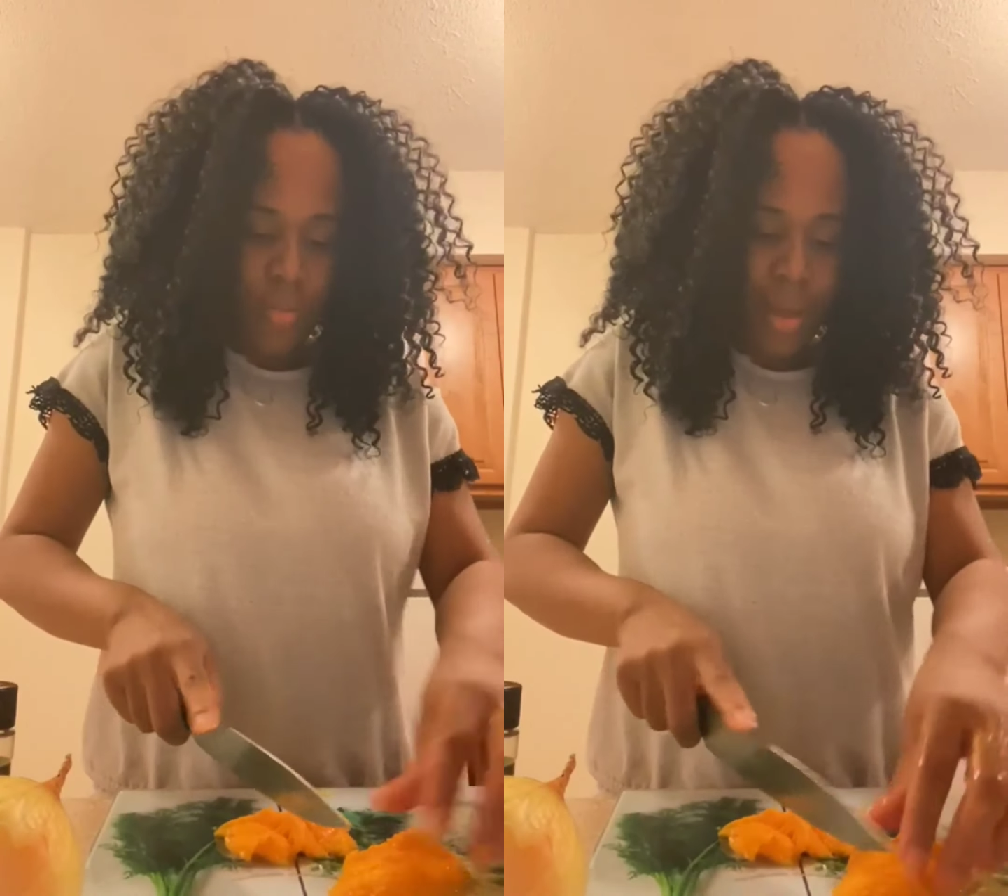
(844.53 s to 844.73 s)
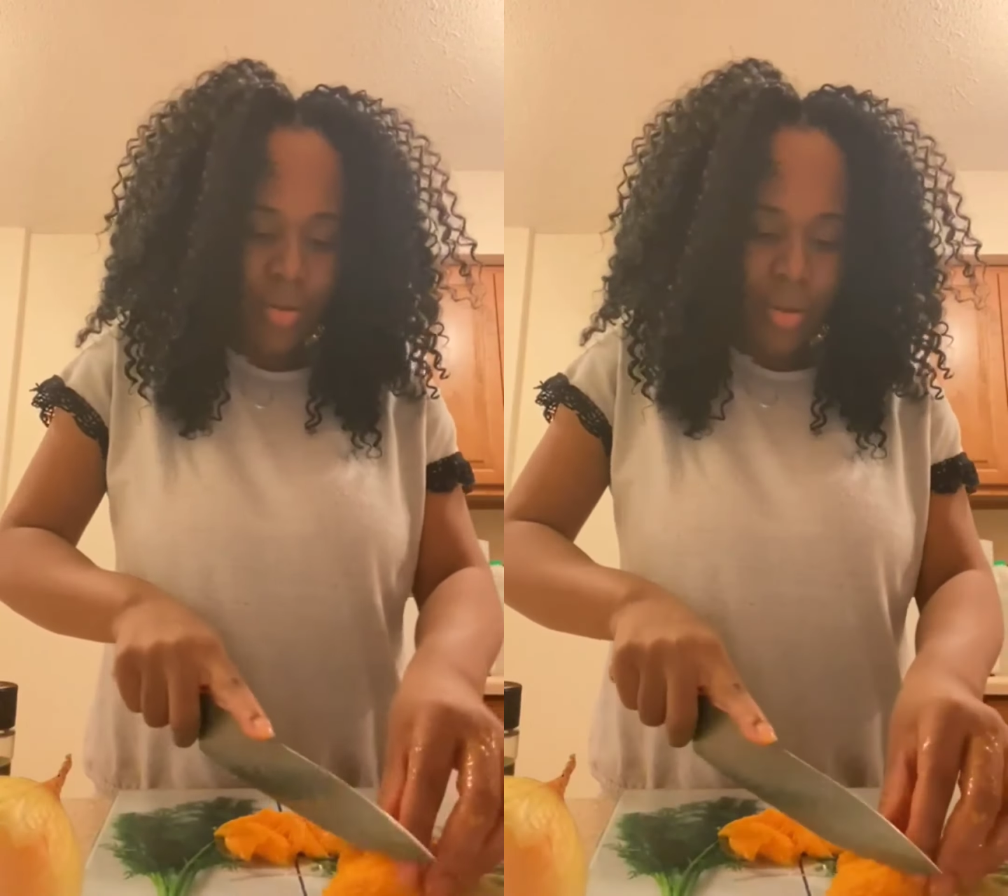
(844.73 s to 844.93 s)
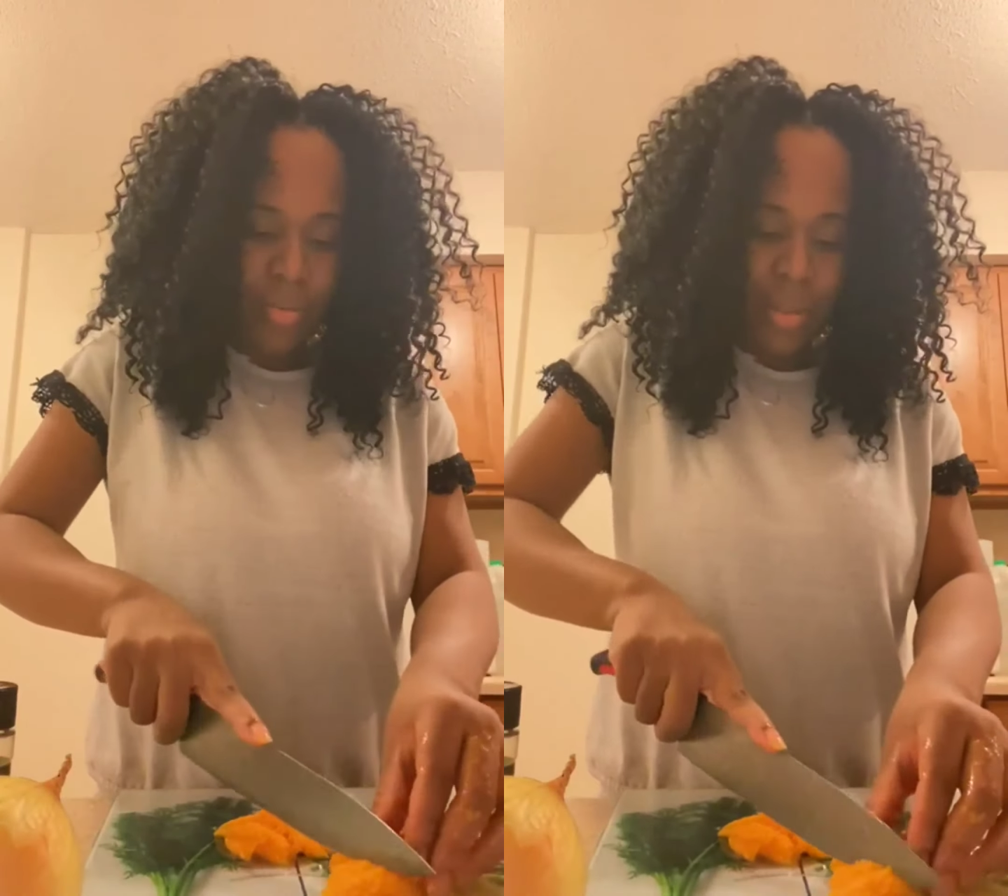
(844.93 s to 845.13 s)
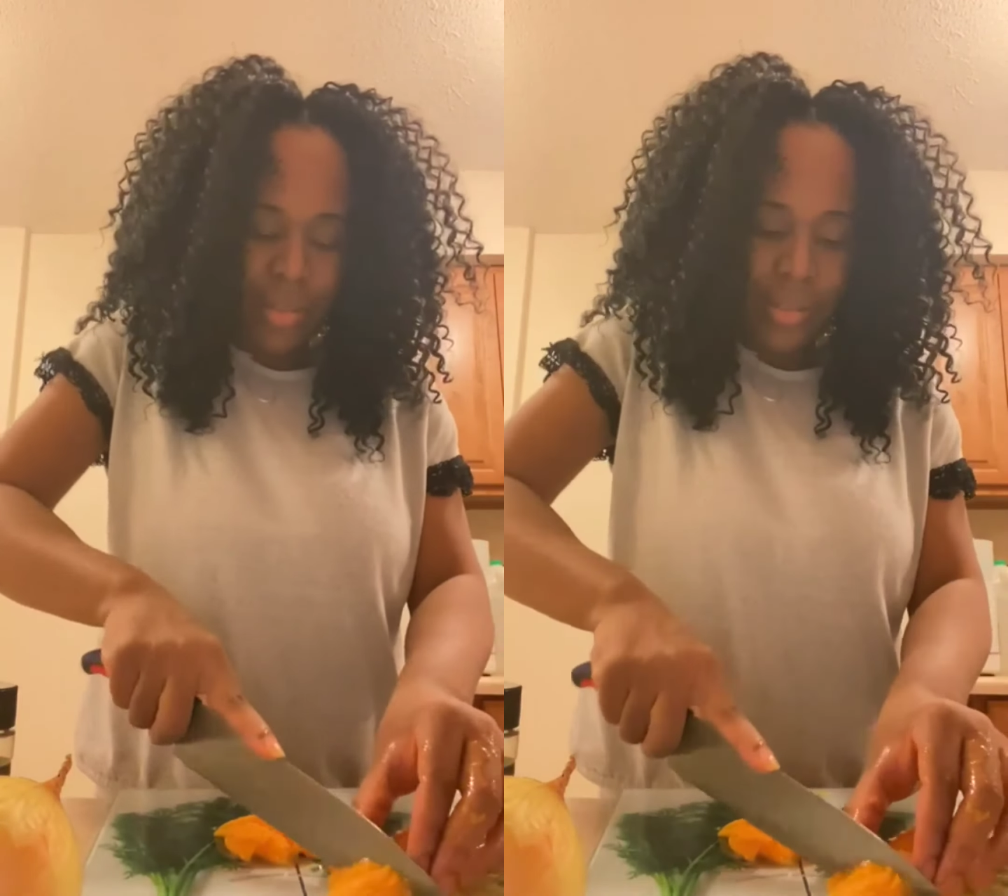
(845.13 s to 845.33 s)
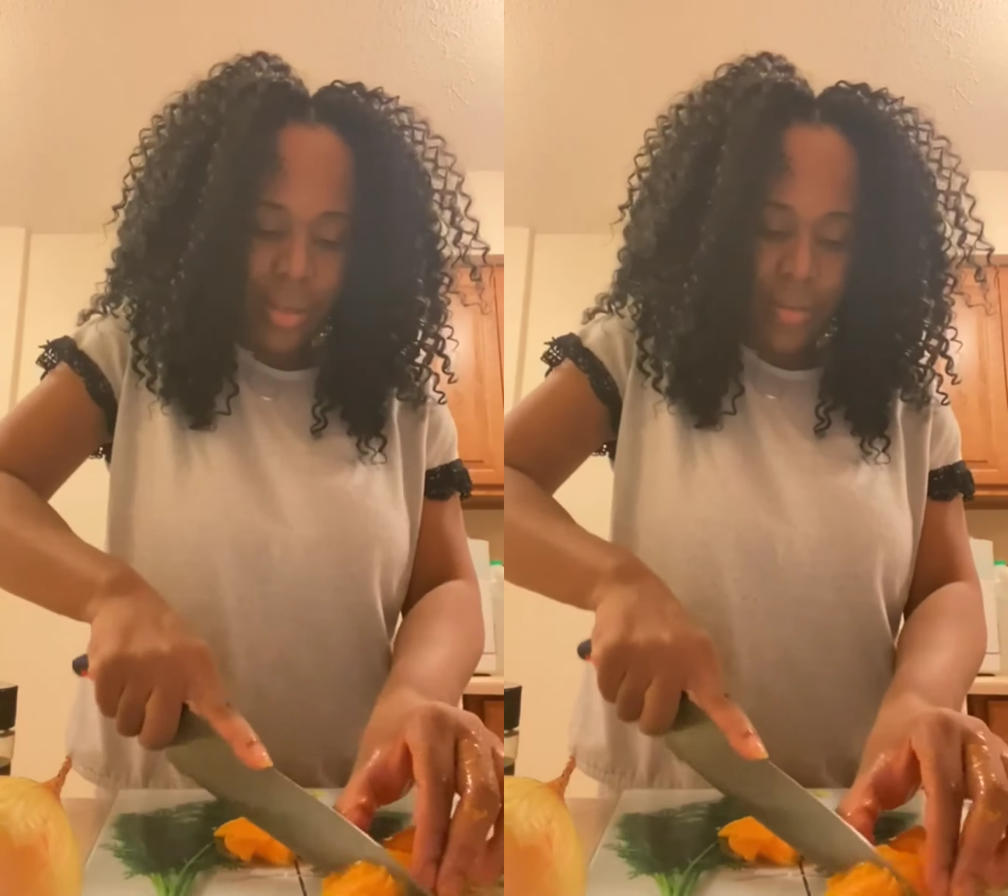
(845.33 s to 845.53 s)
might look a bit
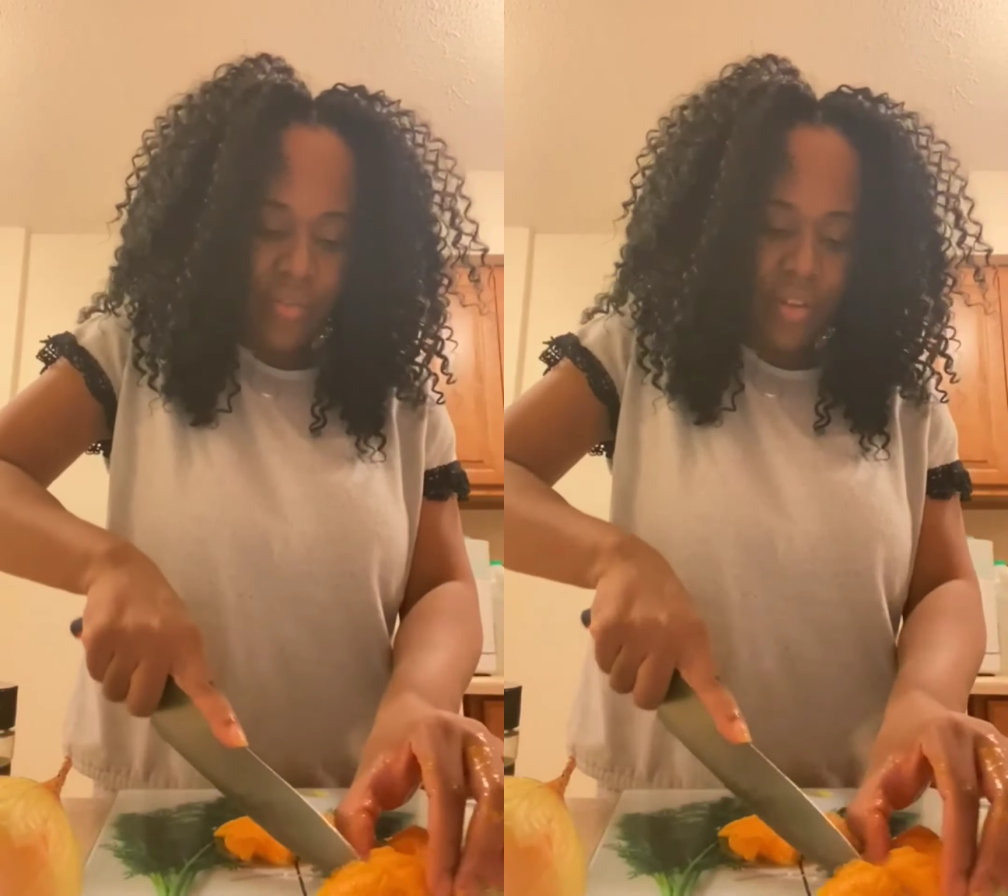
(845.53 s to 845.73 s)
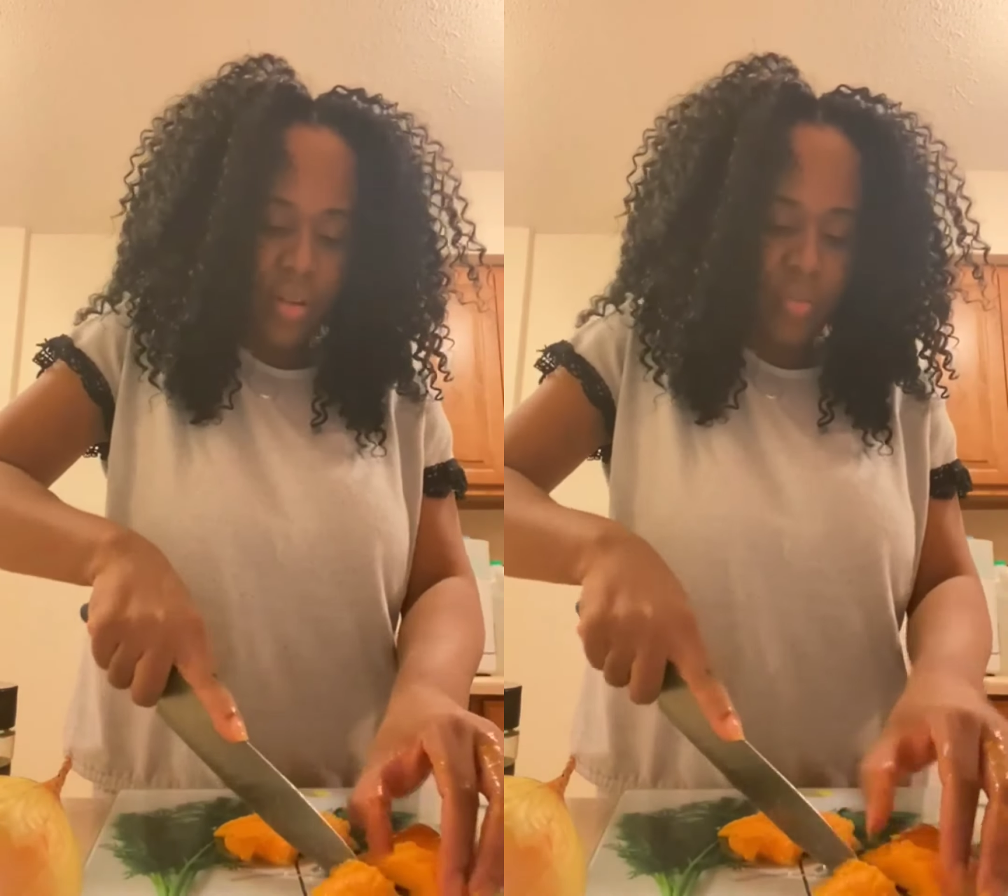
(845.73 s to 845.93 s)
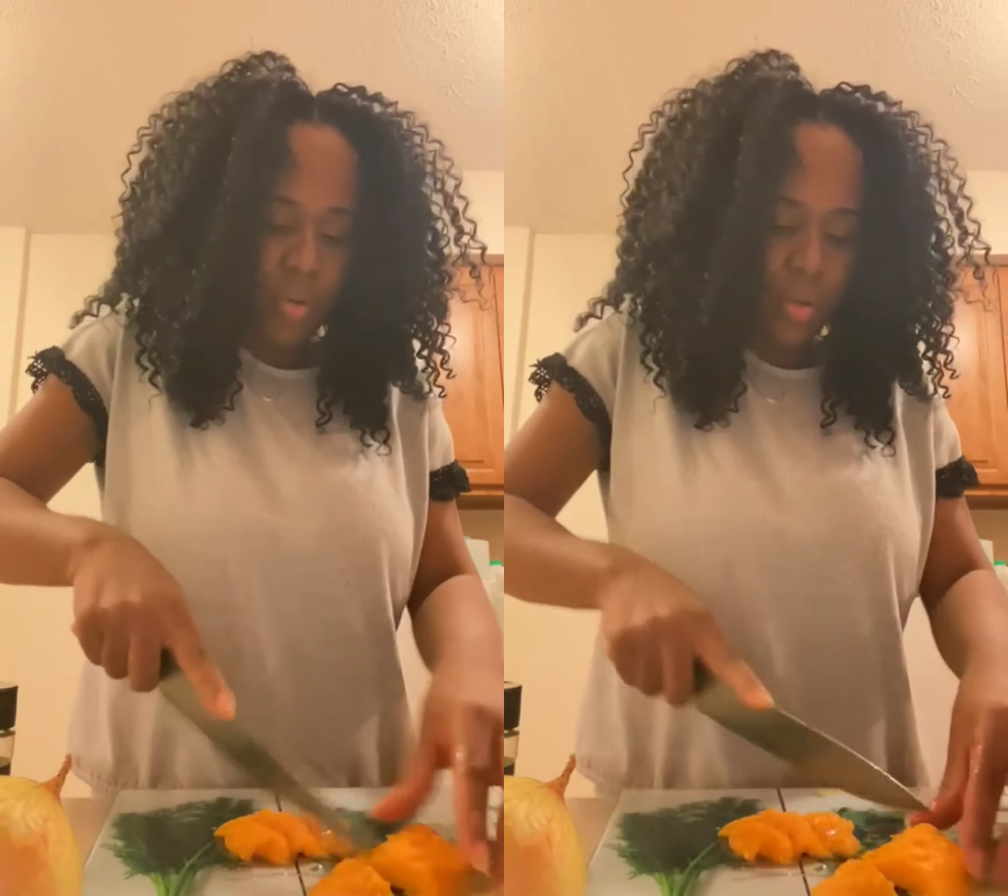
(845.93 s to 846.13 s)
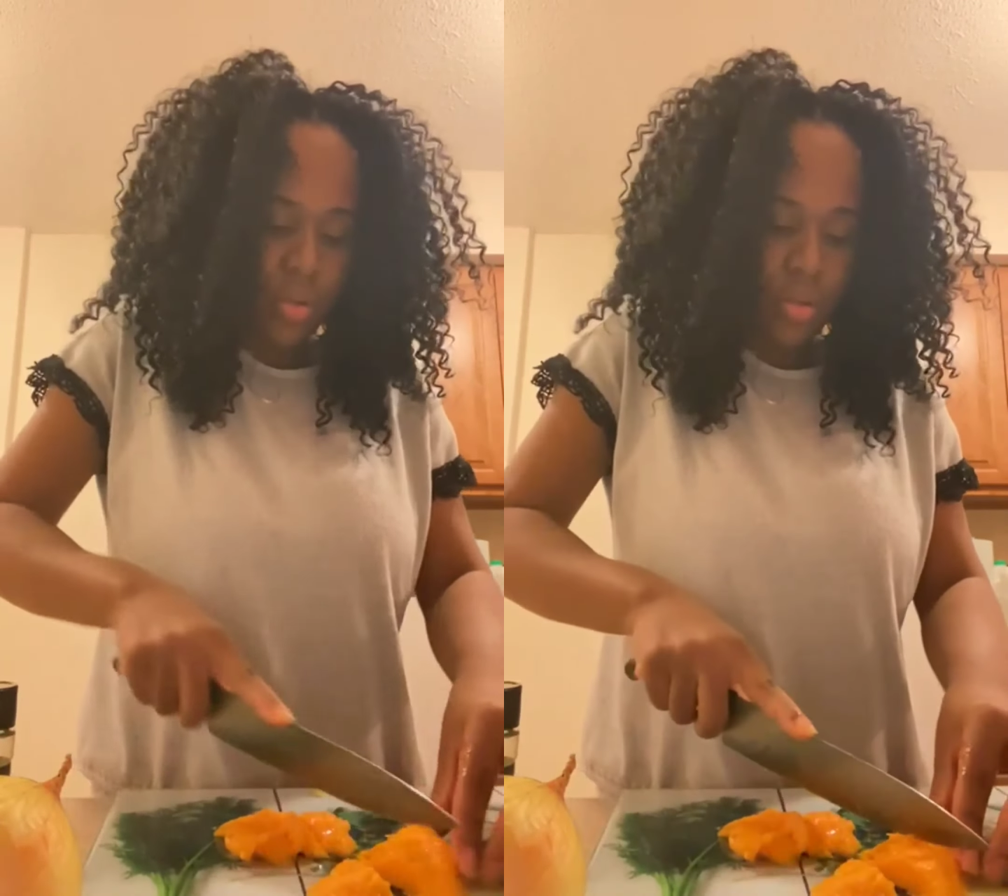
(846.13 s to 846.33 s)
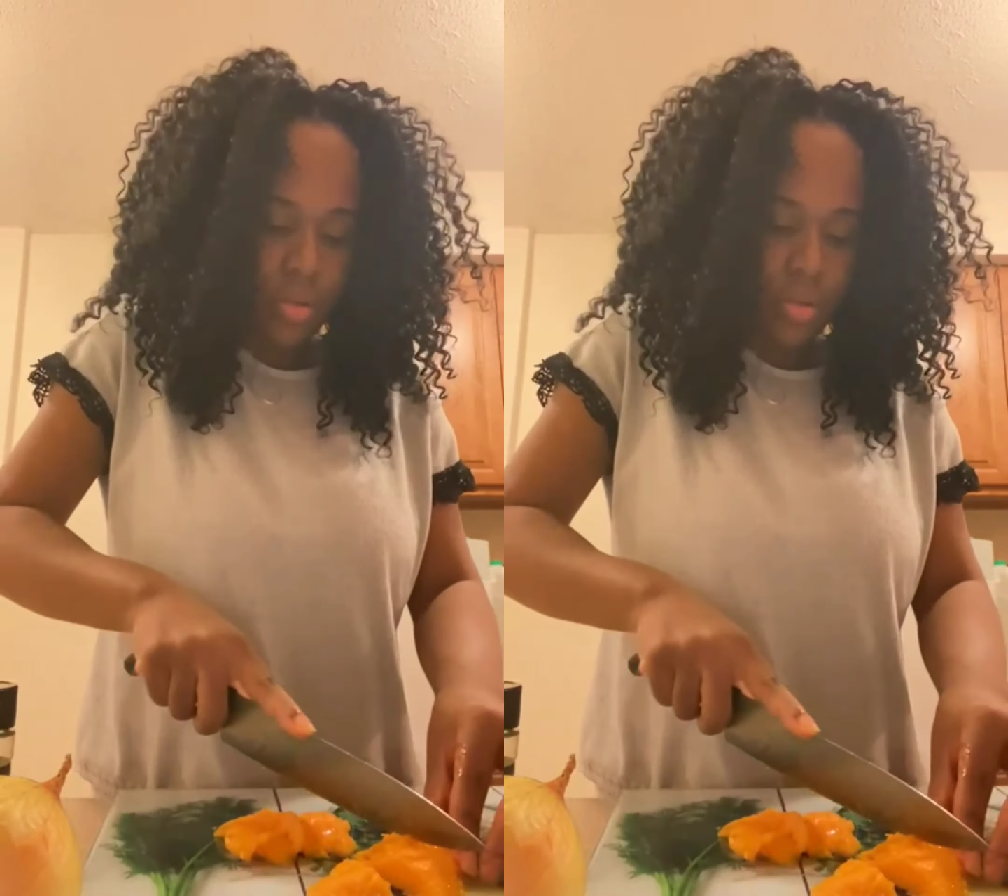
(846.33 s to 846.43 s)
soft in there, but